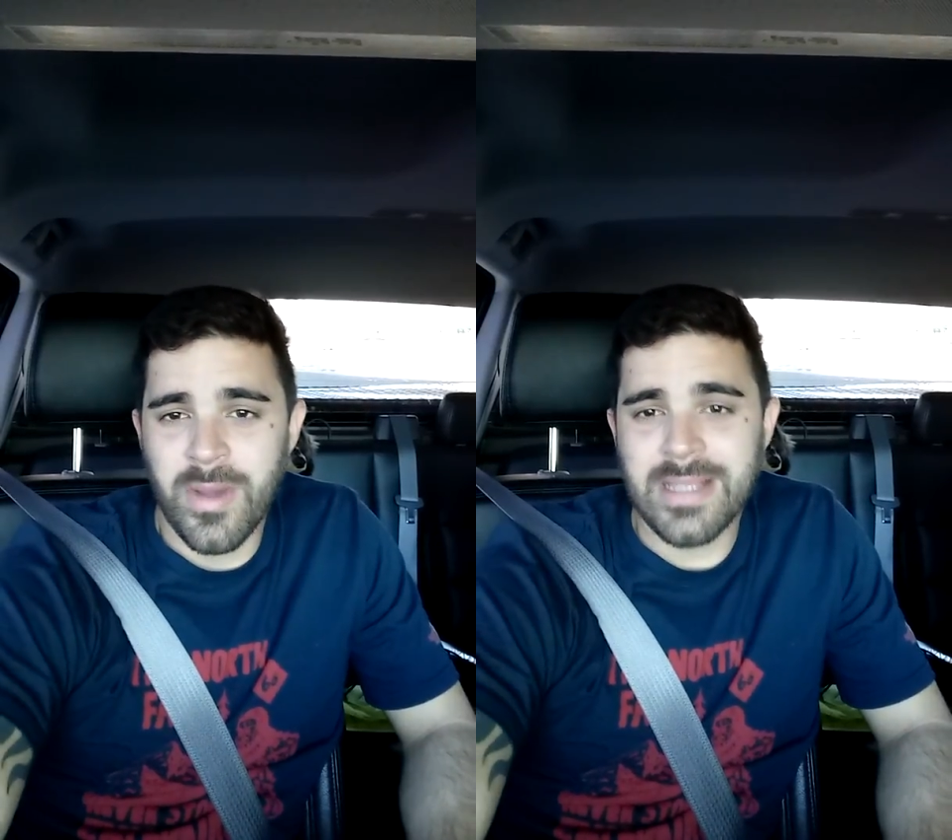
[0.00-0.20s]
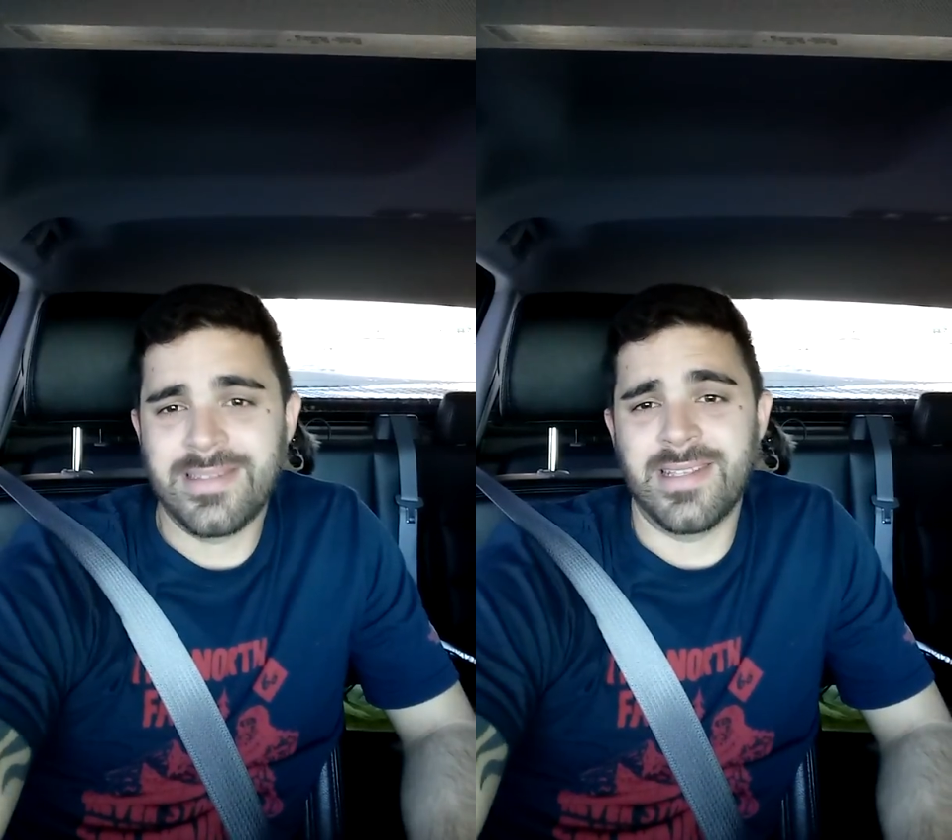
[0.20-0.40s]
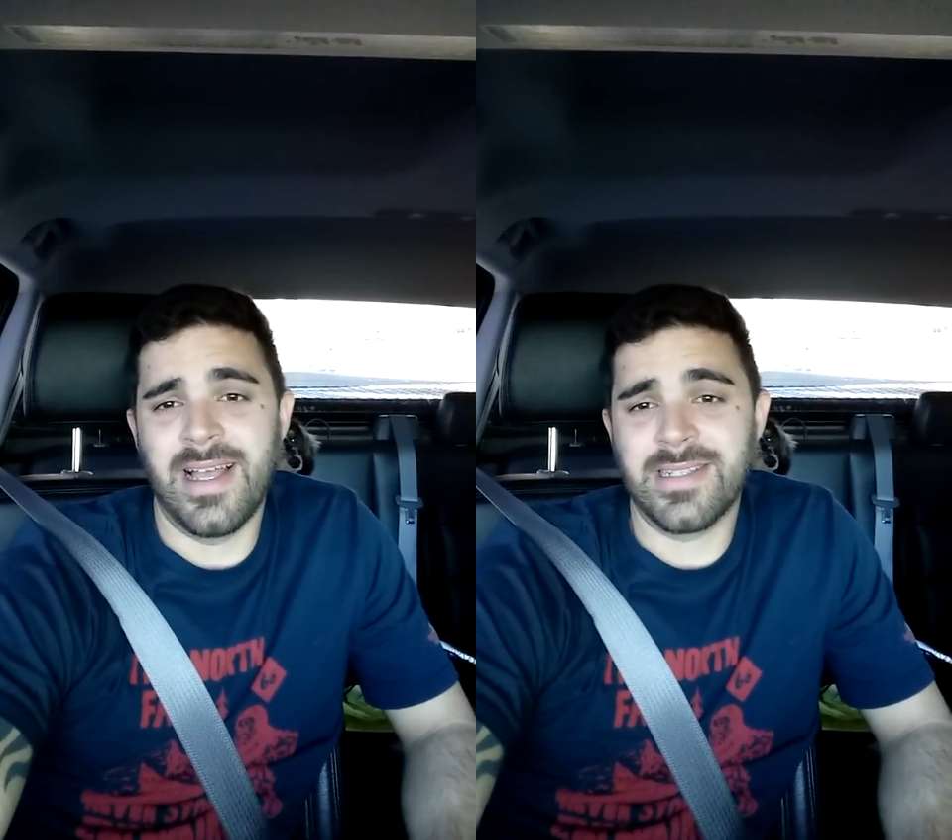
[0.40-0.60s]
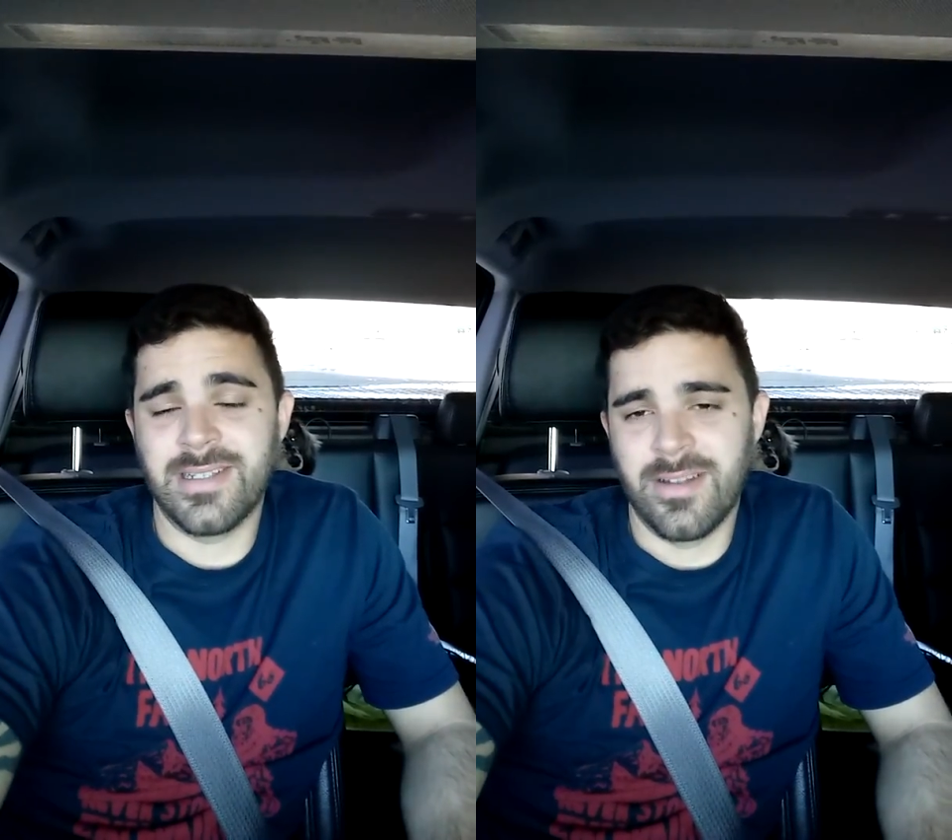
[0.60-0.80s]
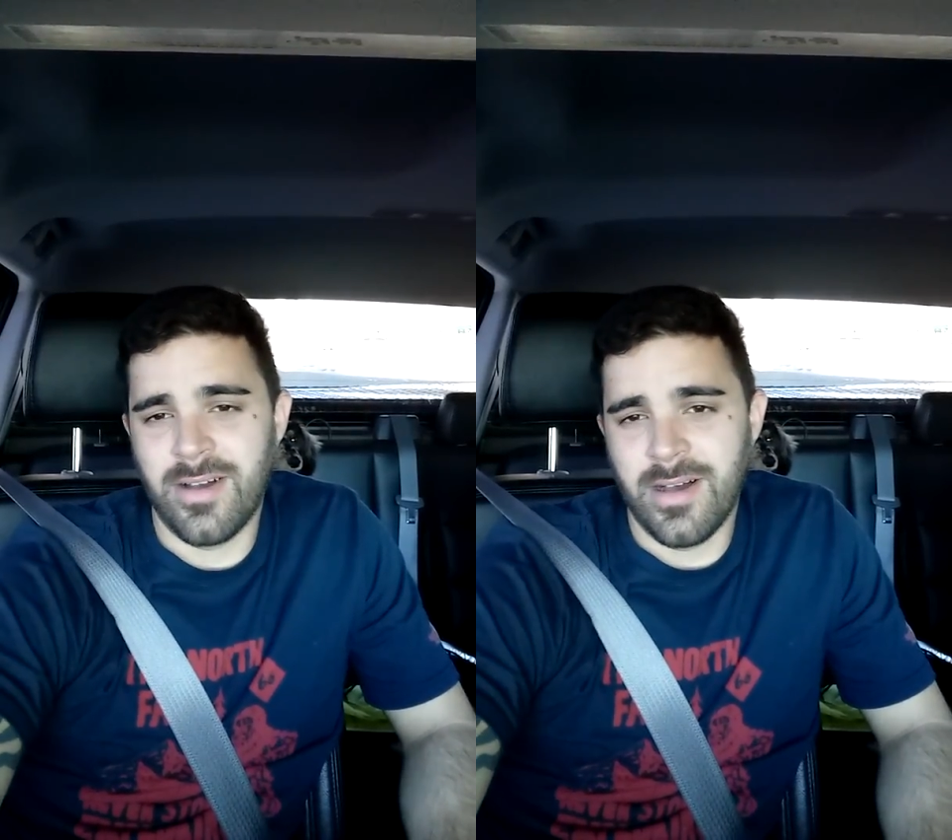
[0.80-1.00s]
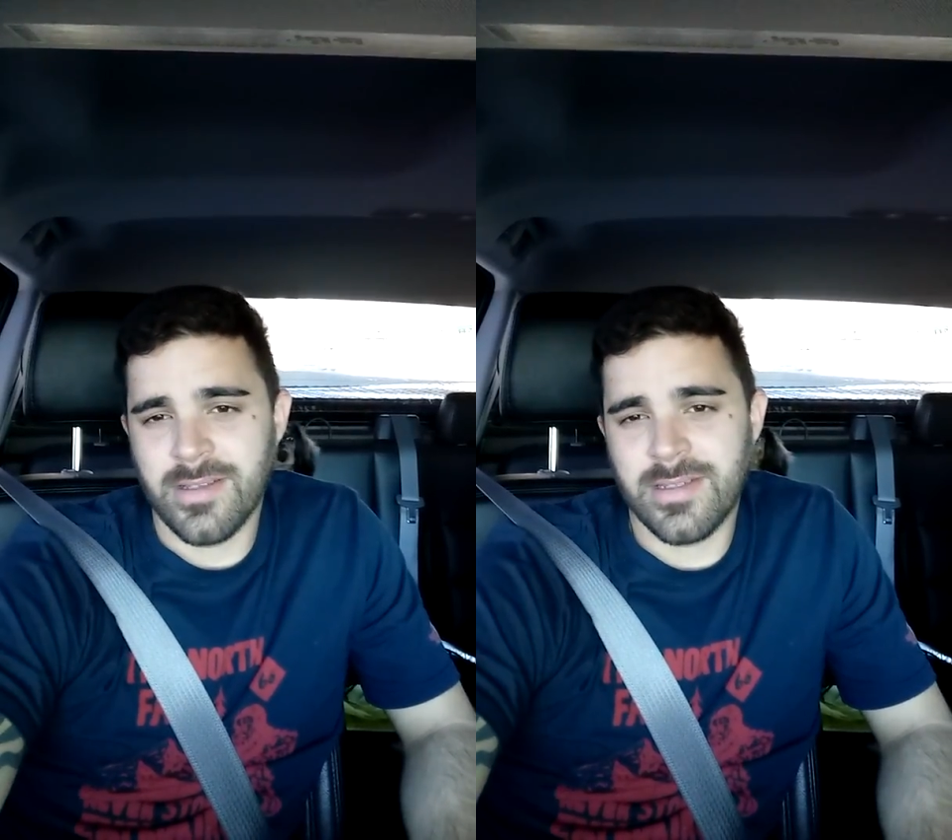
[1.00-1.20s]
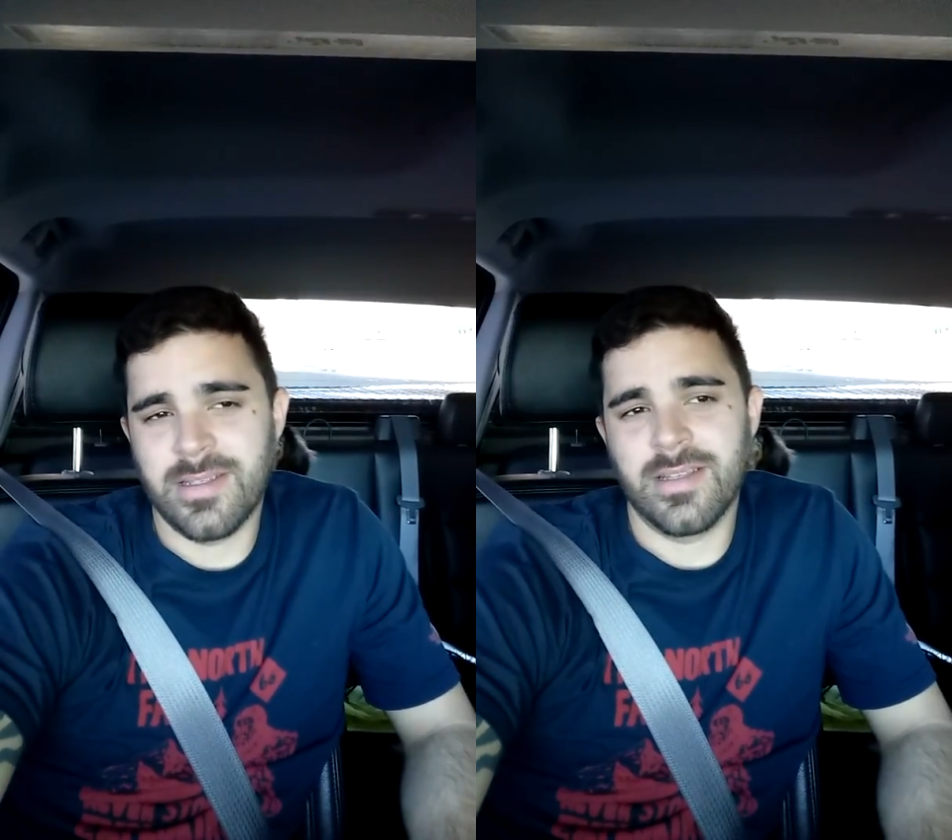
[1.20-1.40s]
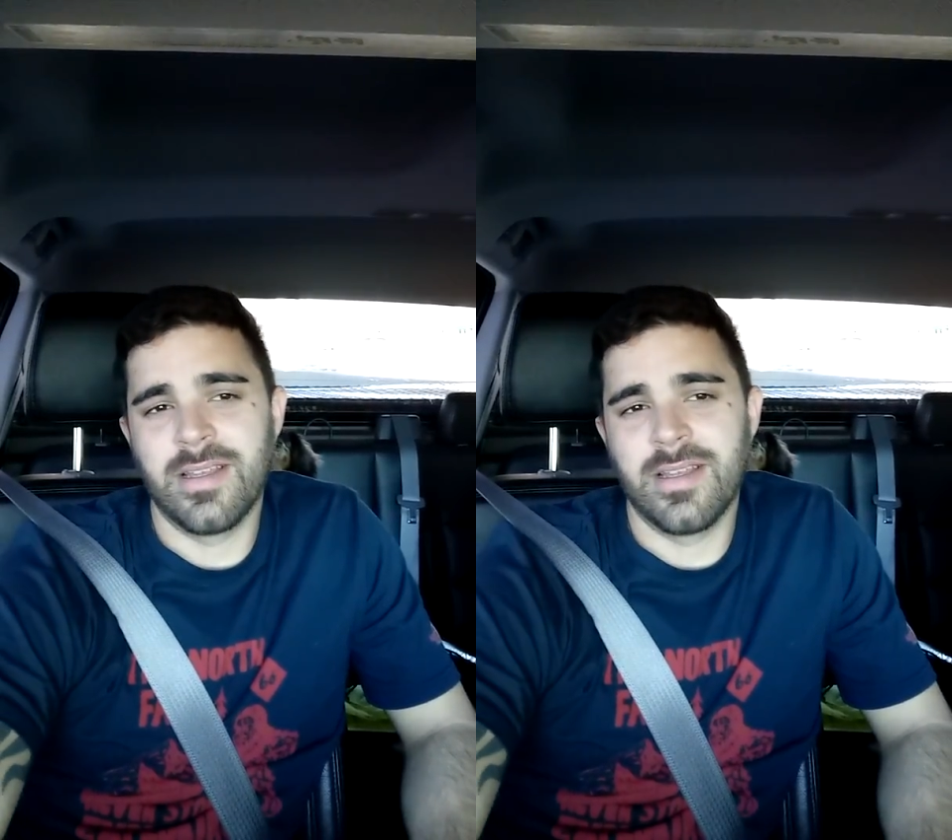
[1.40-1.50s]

win slash lost